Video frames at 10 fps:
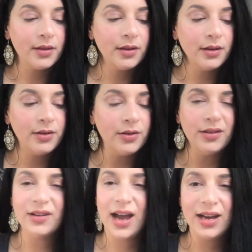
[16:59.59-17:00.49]
You're
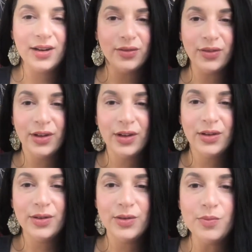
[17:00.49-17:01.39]
kind of
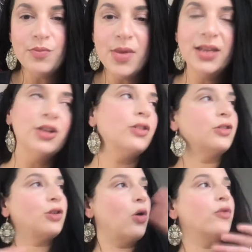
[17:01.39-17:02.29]
you're
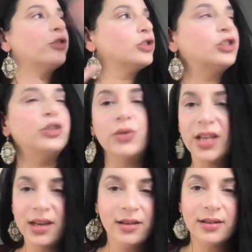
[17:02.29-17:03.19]

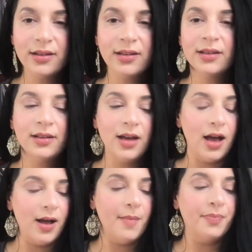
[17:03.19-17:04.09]
overshooting.
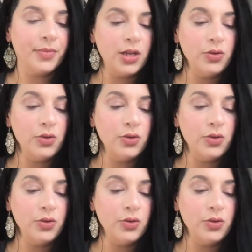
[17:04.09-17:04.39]
You